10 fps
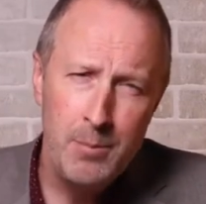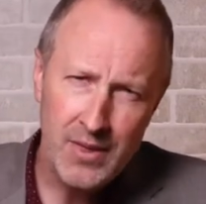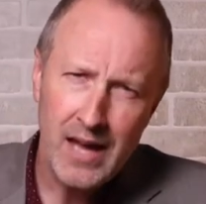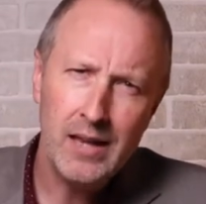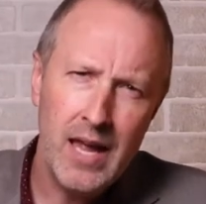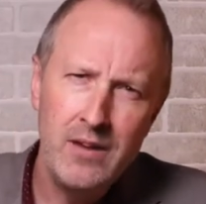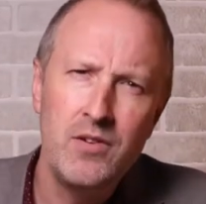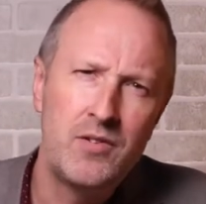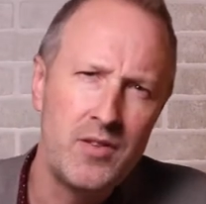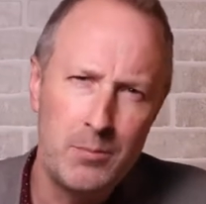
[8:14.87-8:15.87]
But that
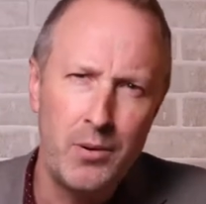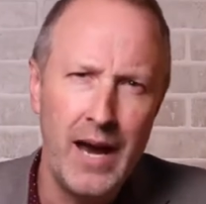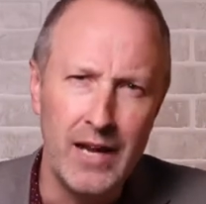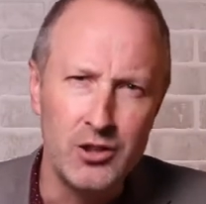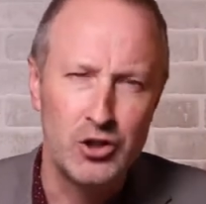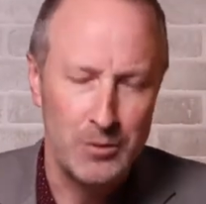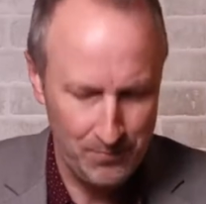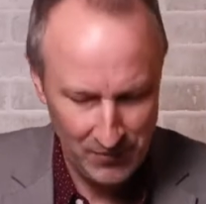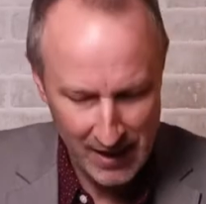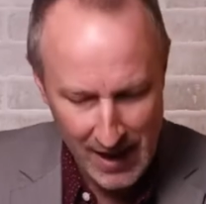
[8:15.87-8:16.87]
life is in the branch.
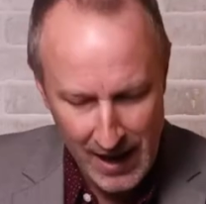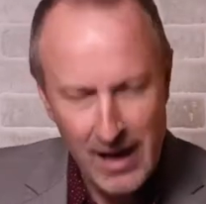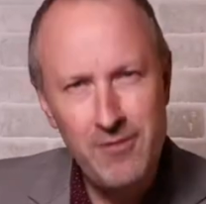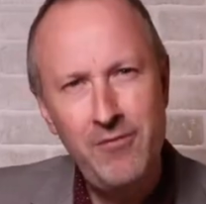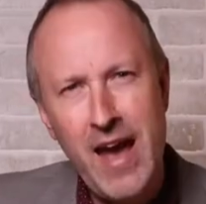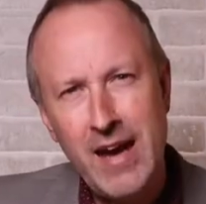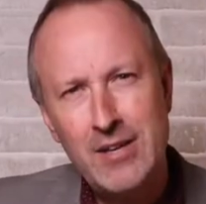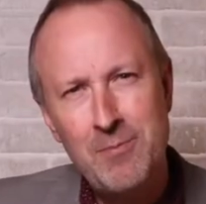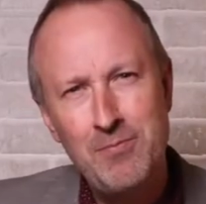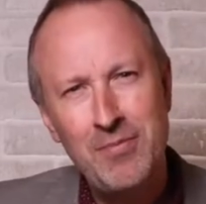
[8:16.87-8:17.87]
In
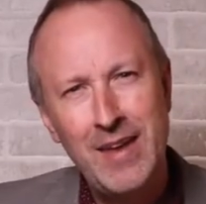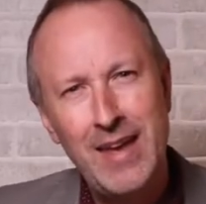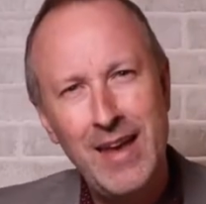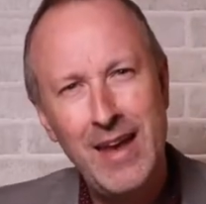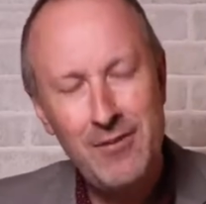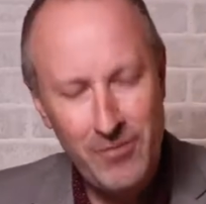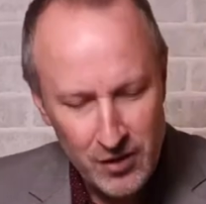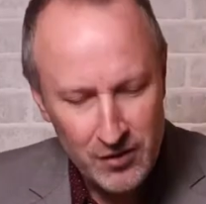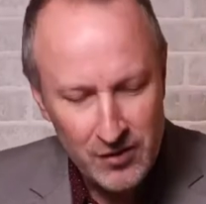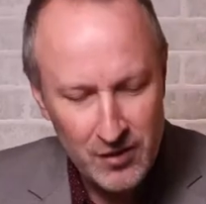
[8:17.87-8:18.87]
fact, in
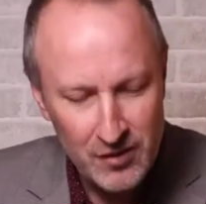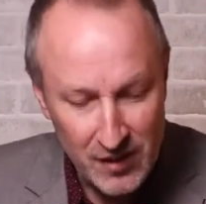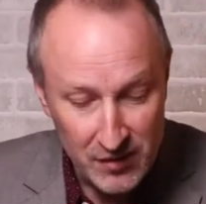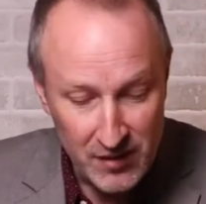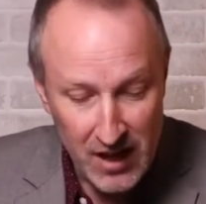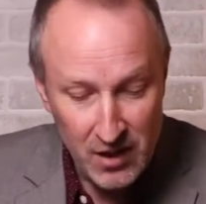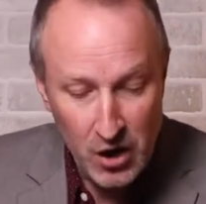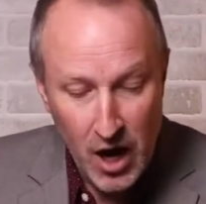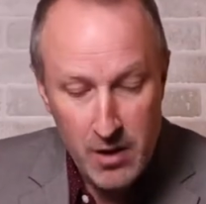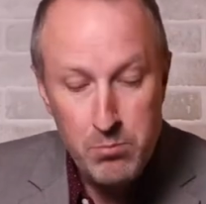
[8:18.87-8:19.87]
verse
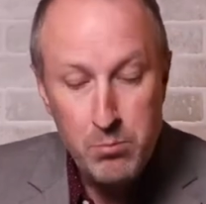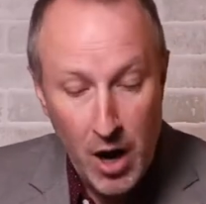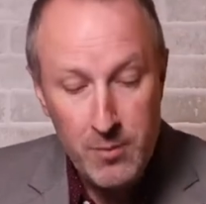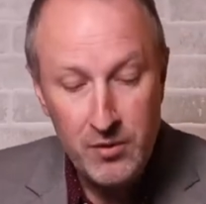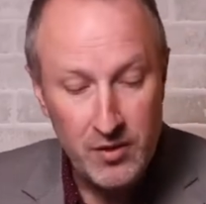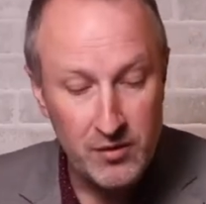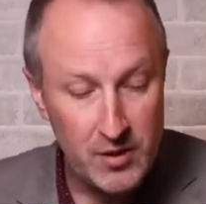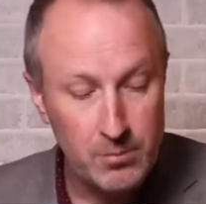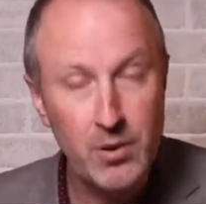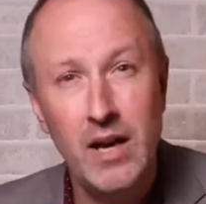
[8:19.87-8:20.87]
16, God
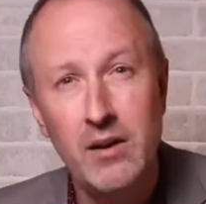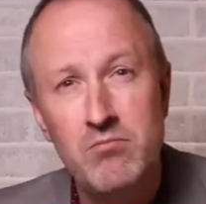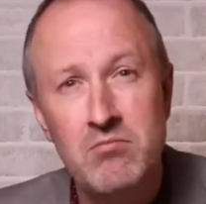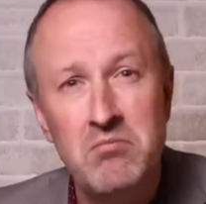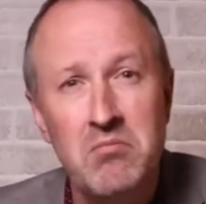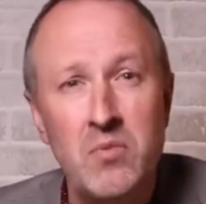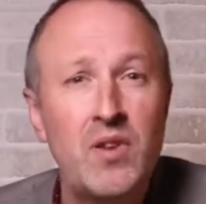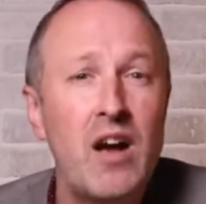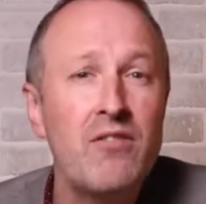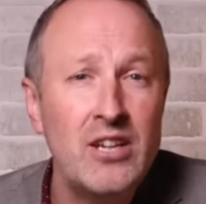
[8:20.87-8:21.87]
promises to bring
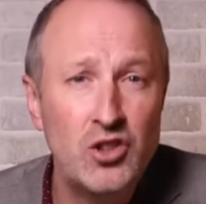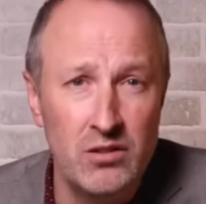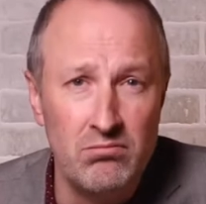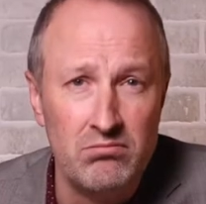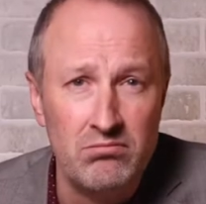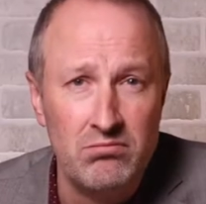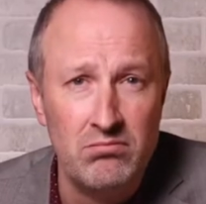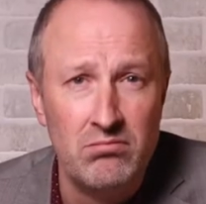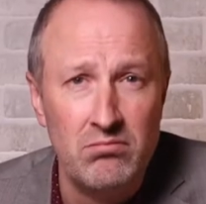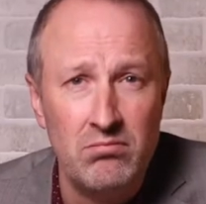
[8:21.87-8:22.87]
salvation.
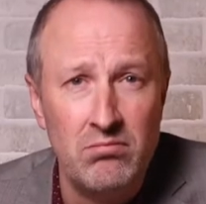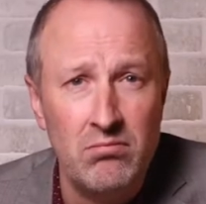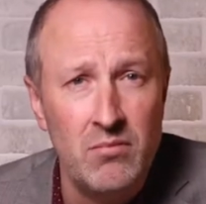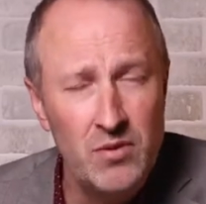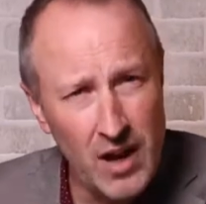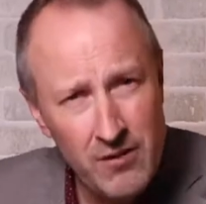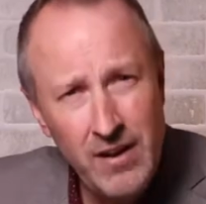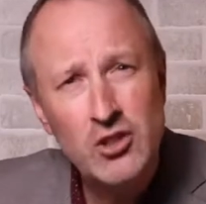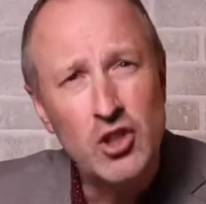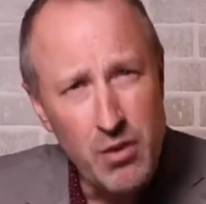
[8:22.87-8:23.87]

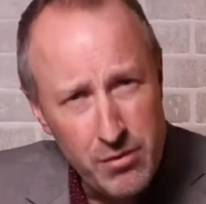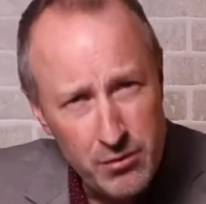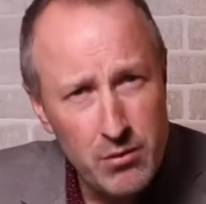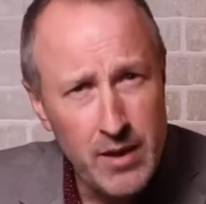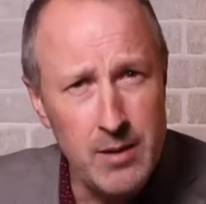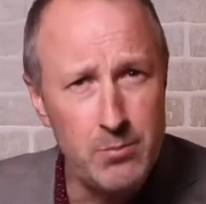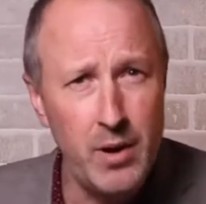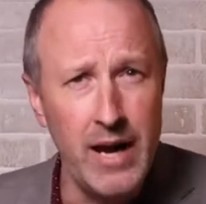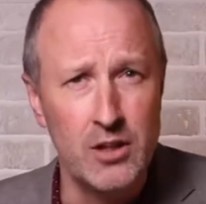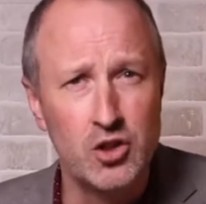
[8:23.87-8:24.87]
Salvation through that
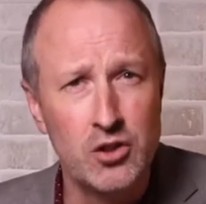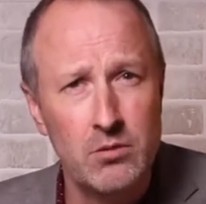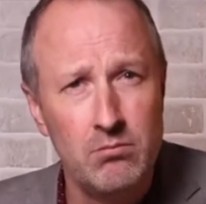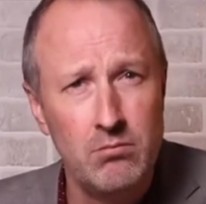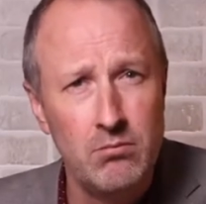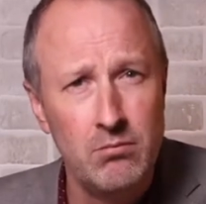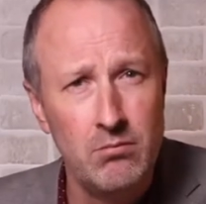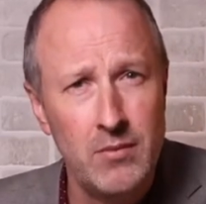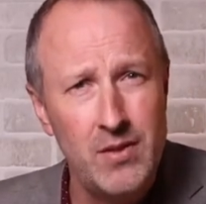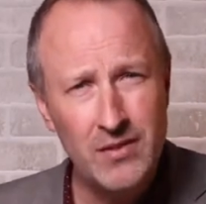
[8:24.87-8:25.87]
branch.
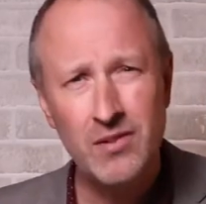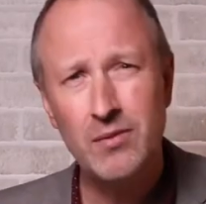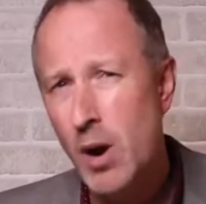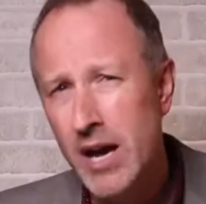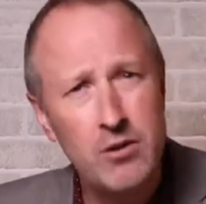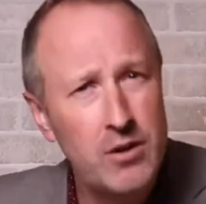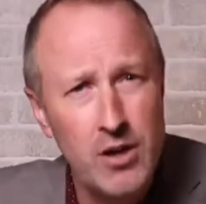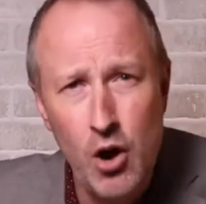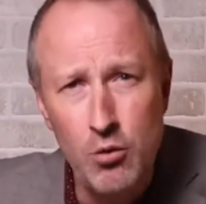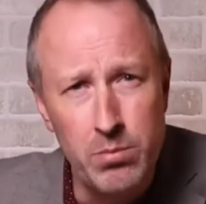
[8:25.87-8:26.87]
This is why you
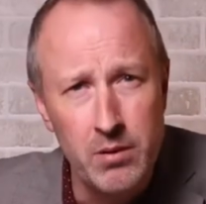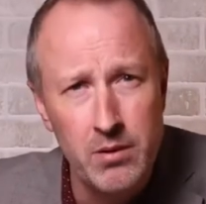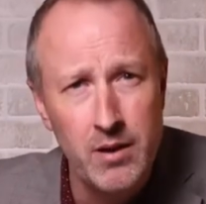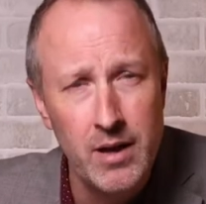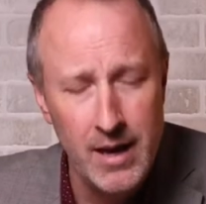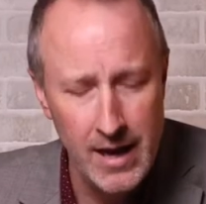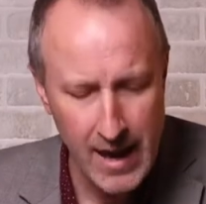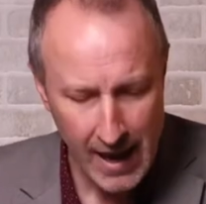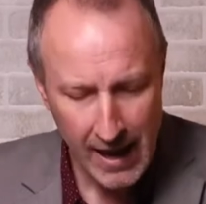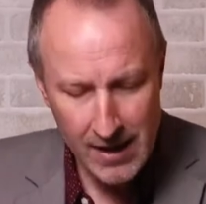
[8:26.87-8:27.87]
can hope.
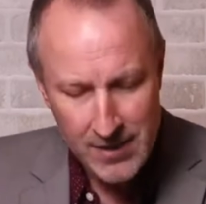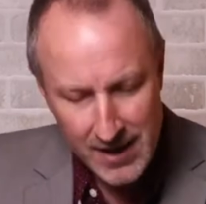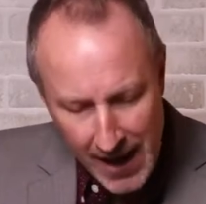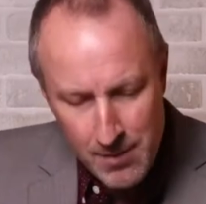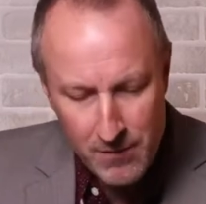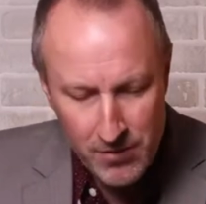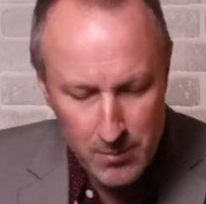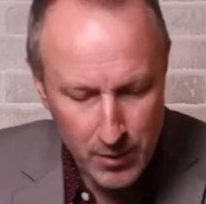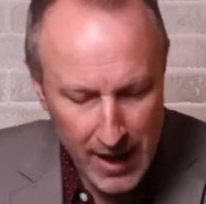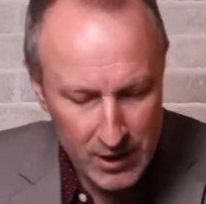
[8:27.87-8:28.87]
And the name of
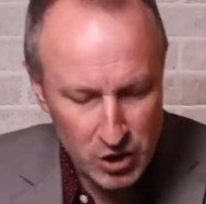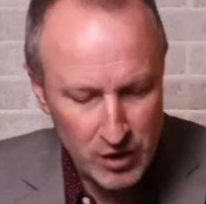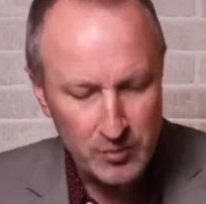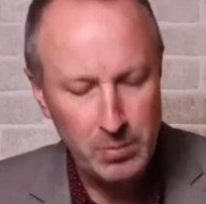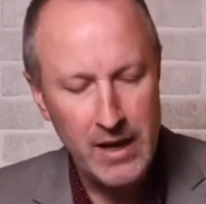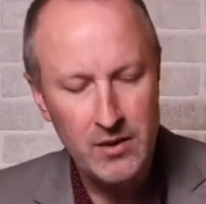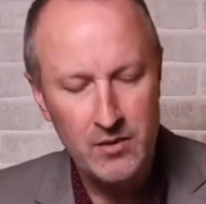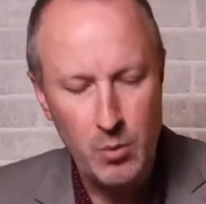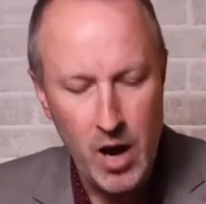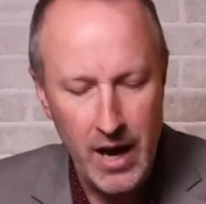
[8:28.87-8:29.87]
the branch
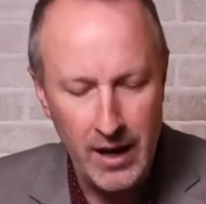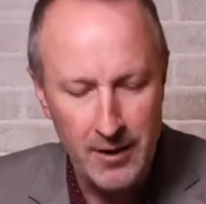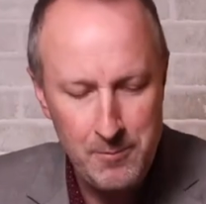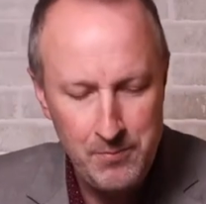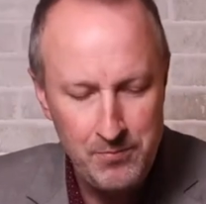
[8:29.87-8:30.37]
explains why.